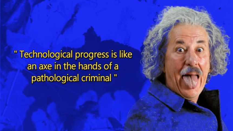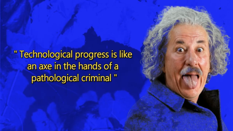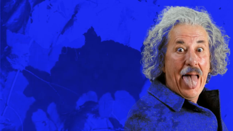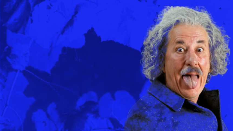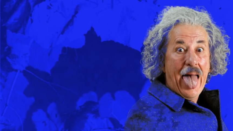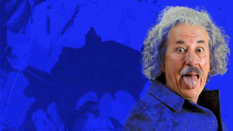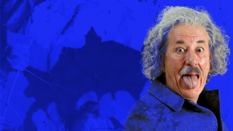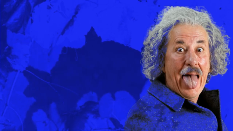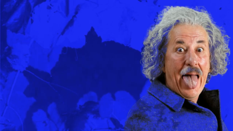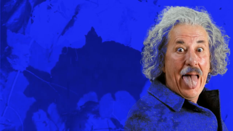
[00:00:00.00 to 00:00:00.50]

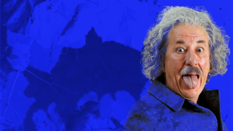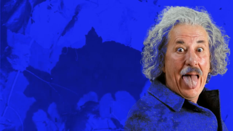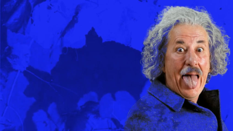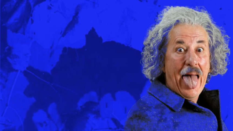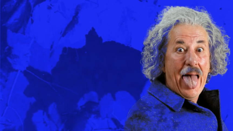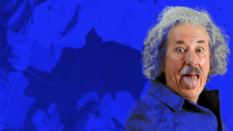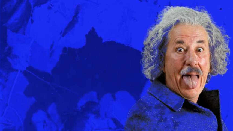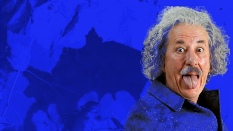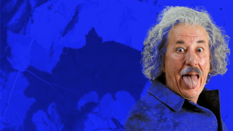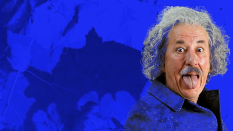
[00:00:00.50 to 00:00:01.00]

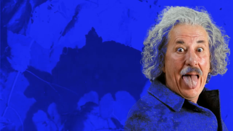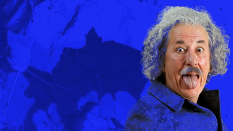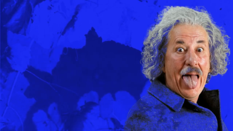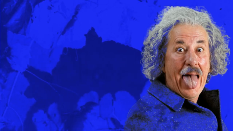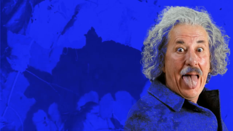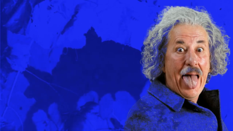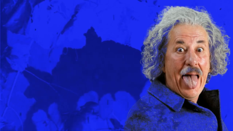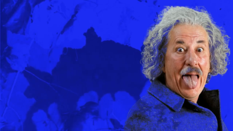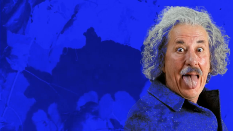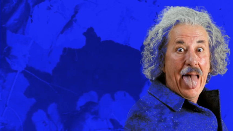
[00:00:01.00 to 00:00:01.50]

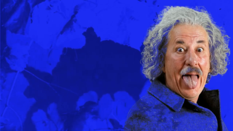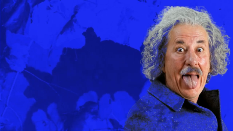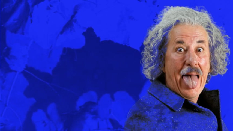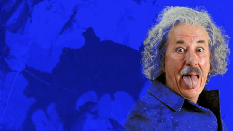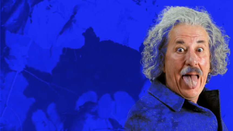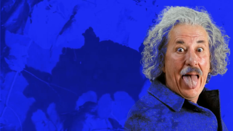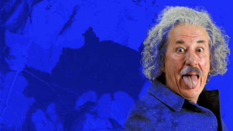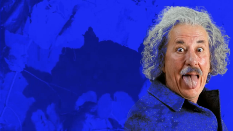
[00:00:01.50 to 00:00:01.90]
Nobody speaks.